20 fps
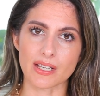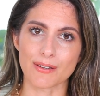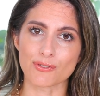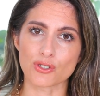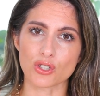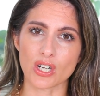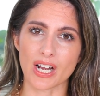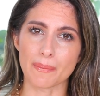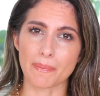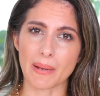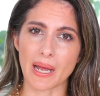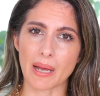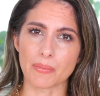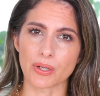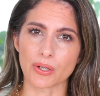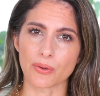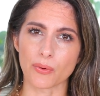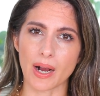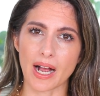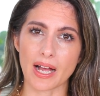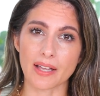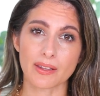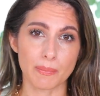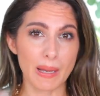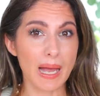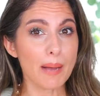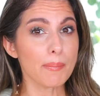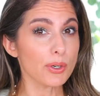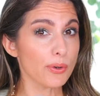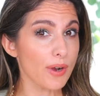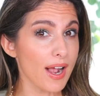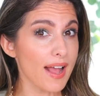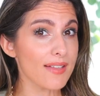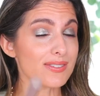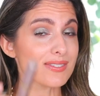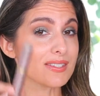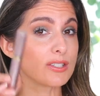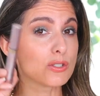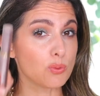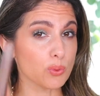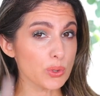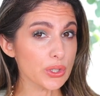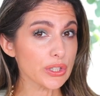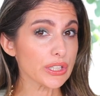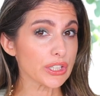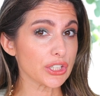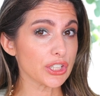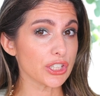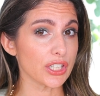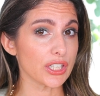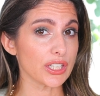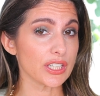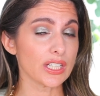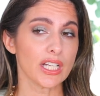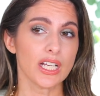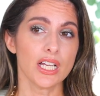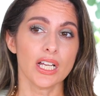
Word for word: I've tried Pat McGrath. Pat McGrath's is really good.